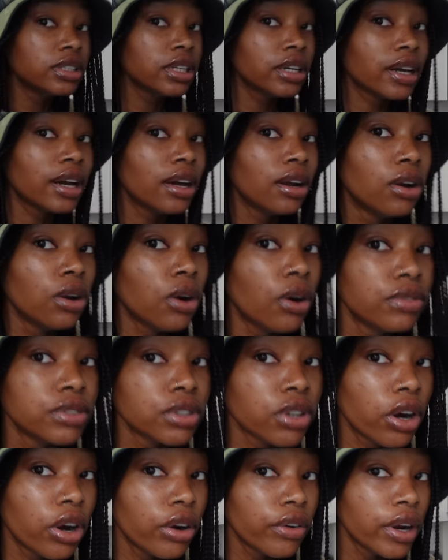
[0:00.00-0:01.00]
see I get a lot of
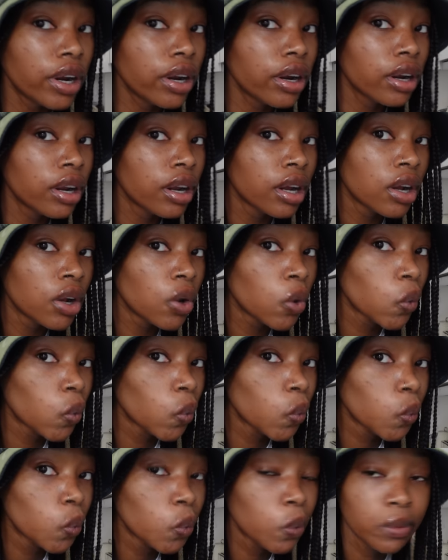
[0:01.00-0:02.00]
scarring.
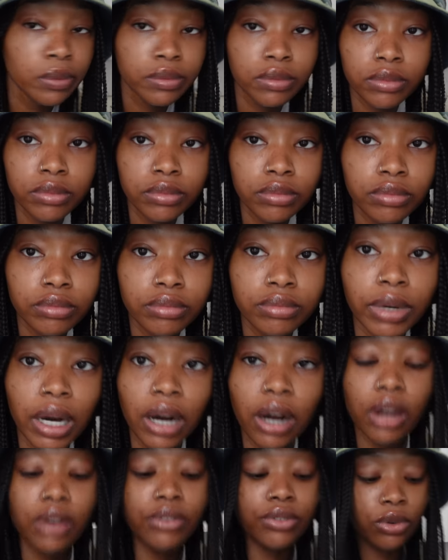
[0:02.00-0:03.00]

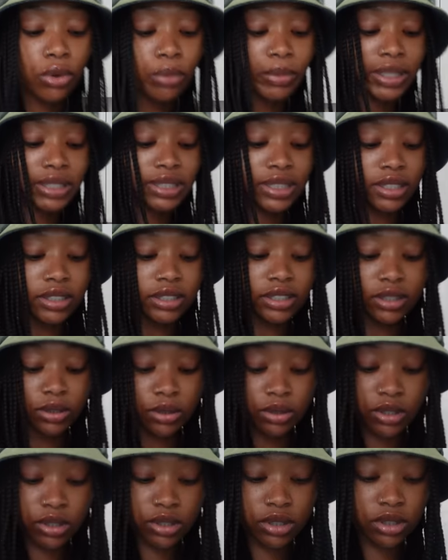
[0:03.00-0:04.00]
But overall my skin still
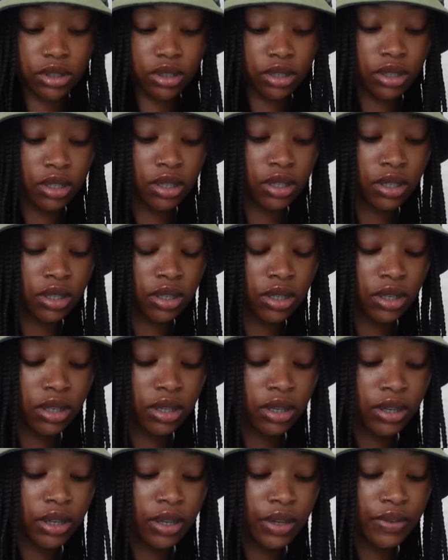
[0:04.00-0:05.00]
looks
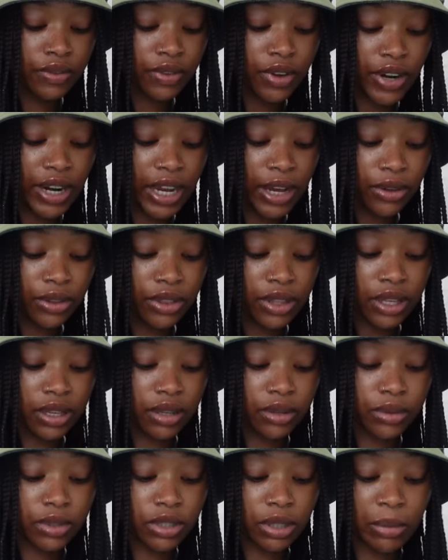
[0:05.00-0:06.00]
very
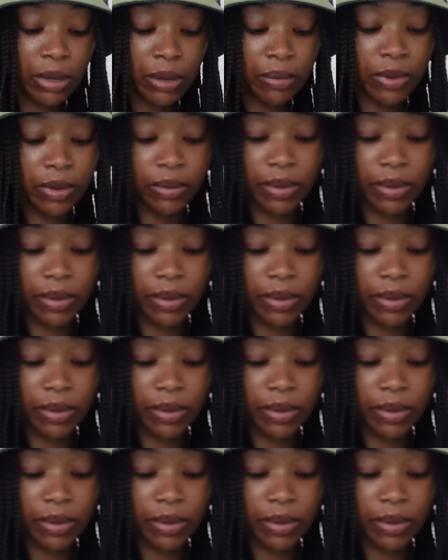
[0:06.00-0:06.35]
healthy, which I'm happy